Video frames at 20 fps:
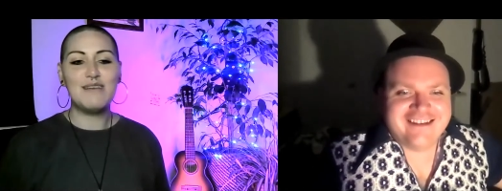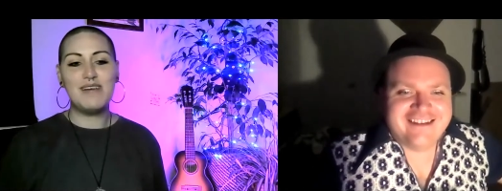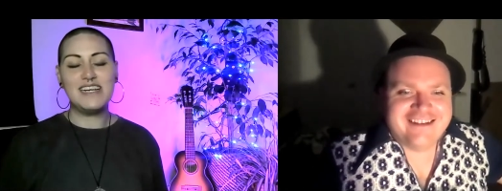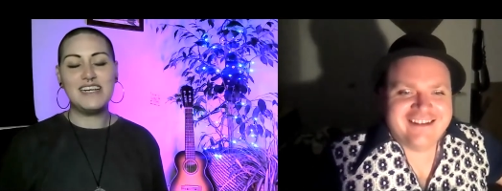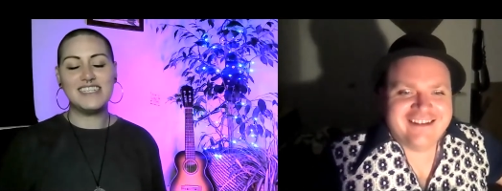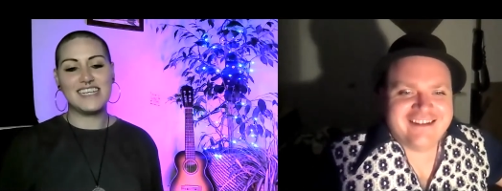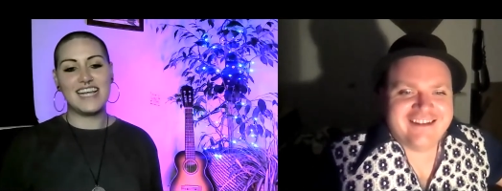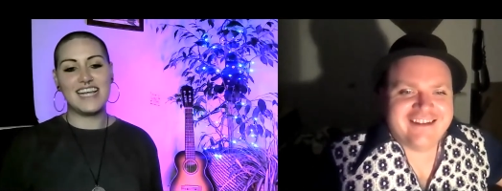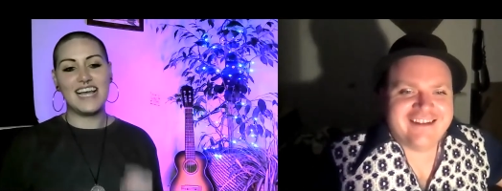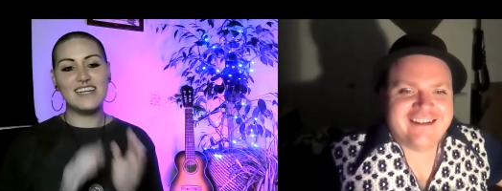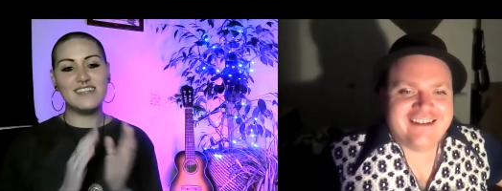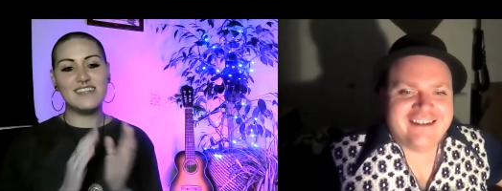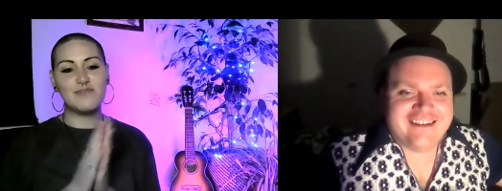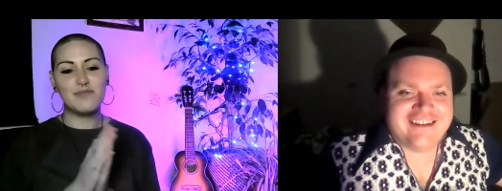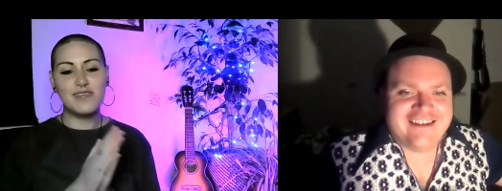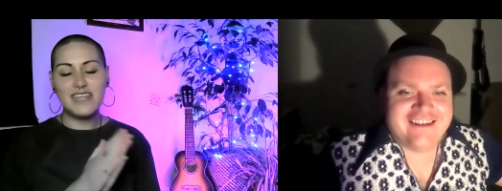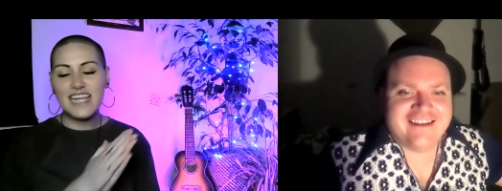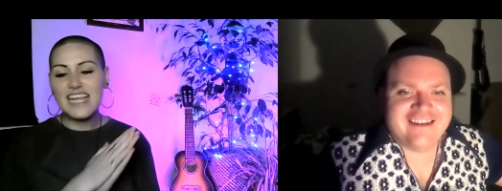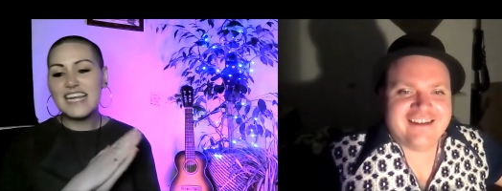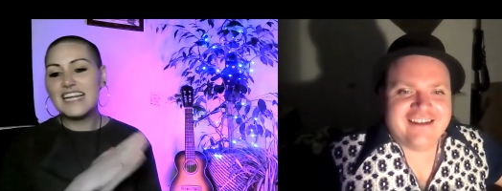Speaker 1: Amazing. And
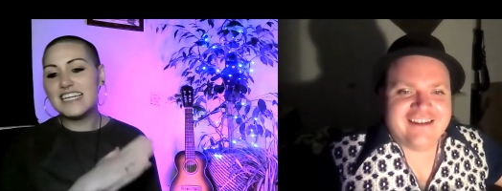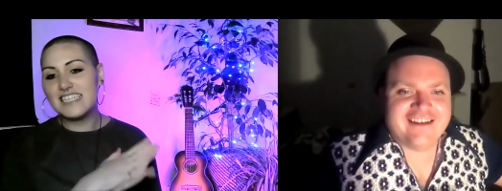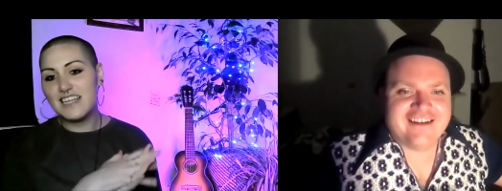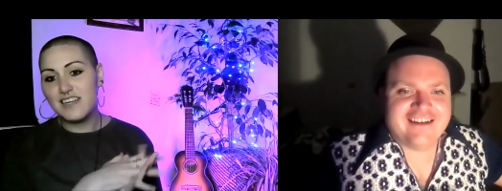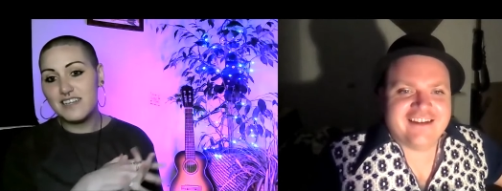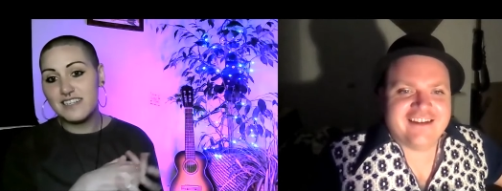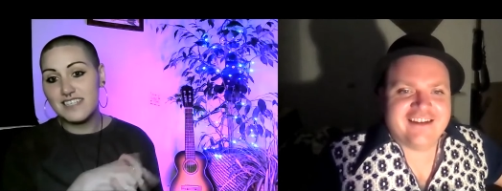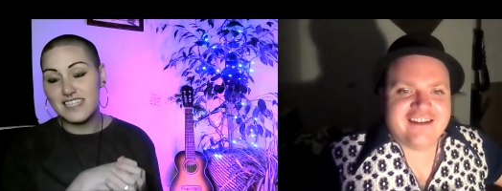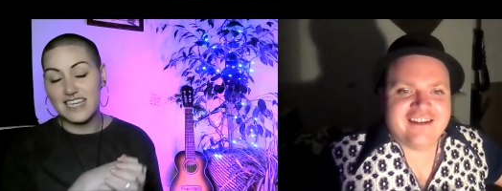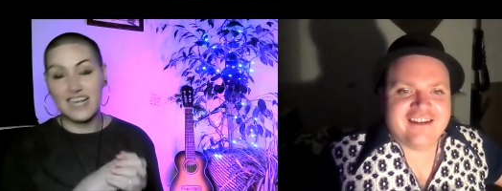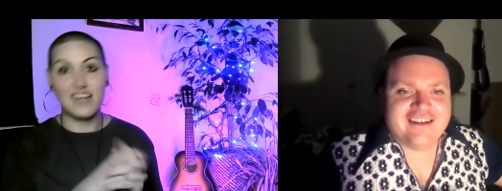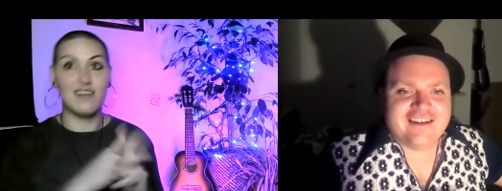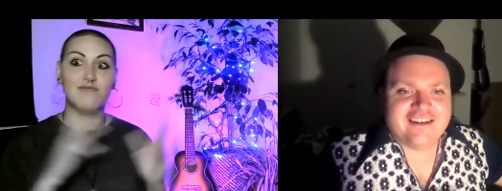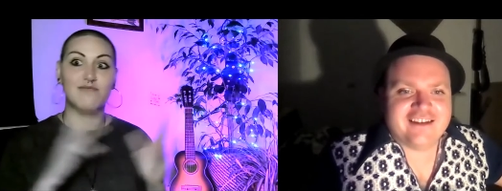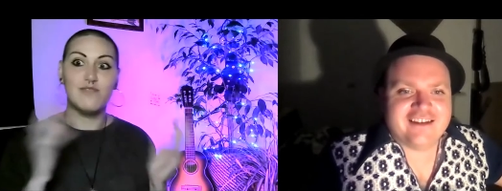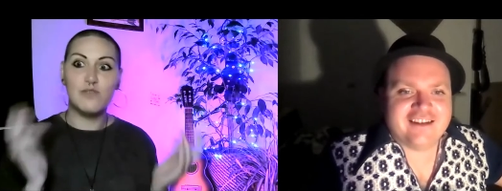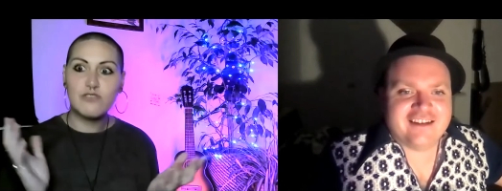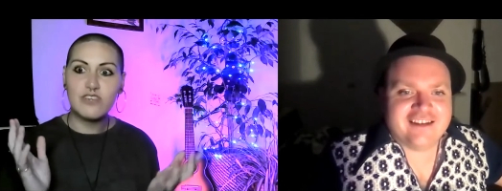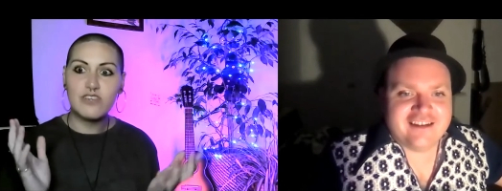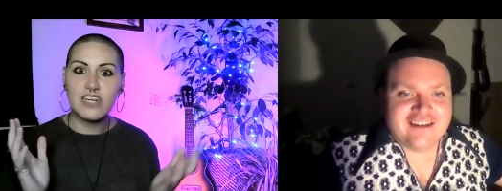we're nearly done today,
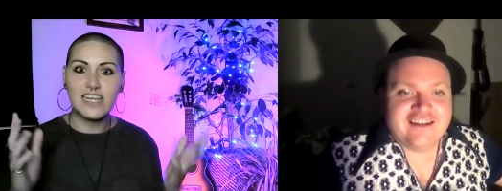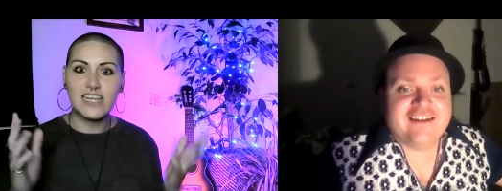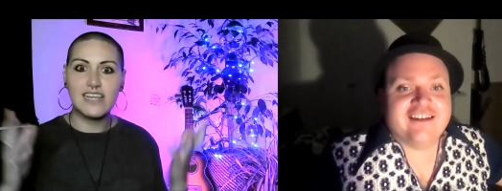unfortunately.